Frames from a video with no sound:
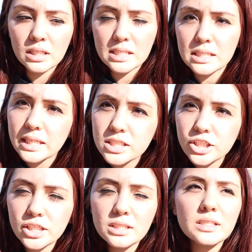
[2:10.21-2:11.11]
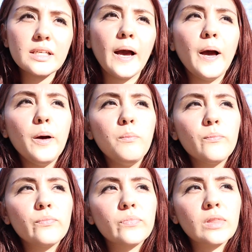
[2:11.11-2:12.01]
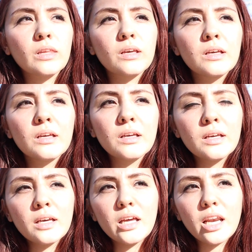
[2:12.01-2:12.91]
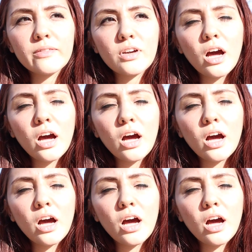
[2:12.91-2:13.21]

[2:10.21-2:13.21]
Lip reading: 6 years. And I've